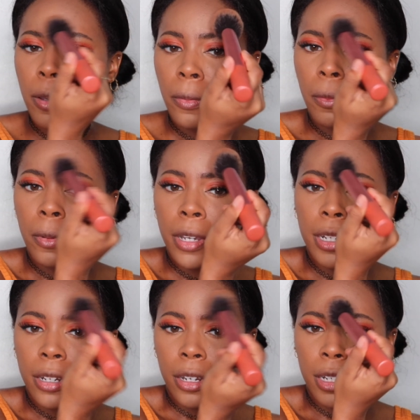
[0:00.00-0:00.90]
why
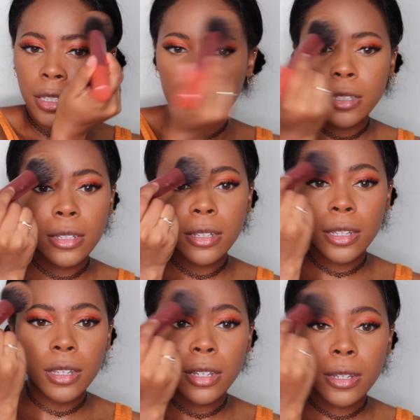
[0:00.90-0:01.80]
not?
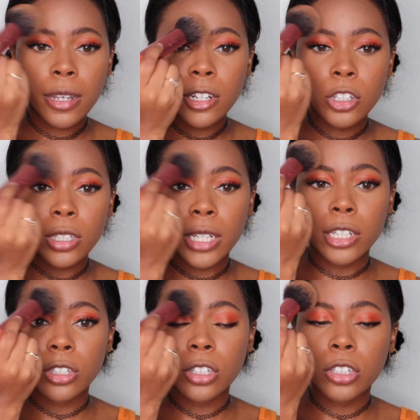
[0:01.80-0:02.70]
Kind of just
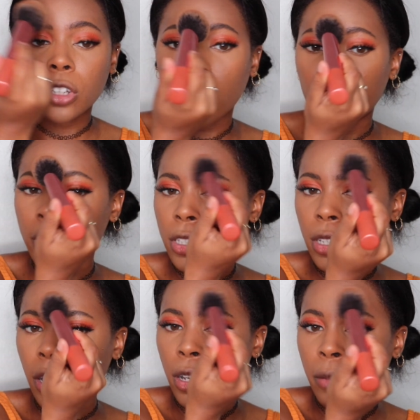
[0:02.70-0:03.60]
like softens
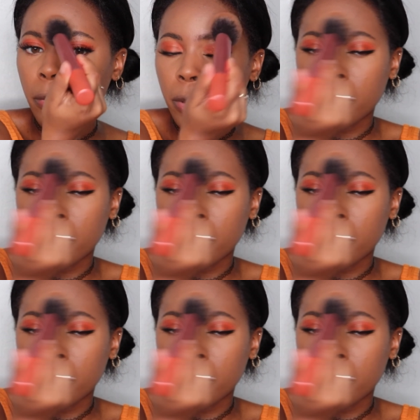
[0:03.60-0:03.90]
up